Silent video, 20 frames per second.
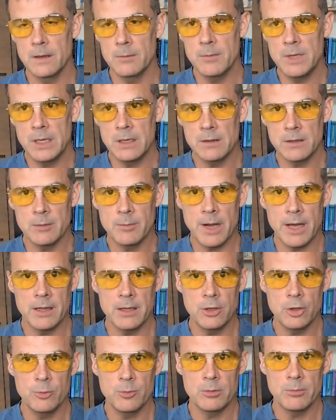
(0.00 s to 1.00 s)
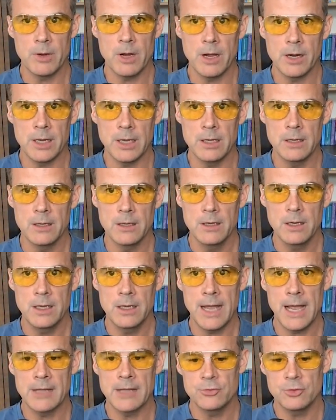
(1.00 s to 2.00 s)
immediately by the human body
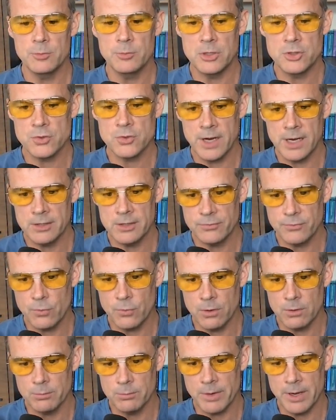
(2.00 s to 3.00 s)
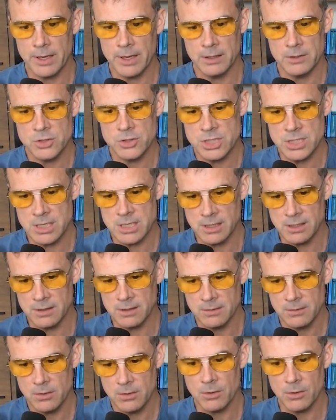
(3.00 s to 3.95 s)
it has to be transformed by a gene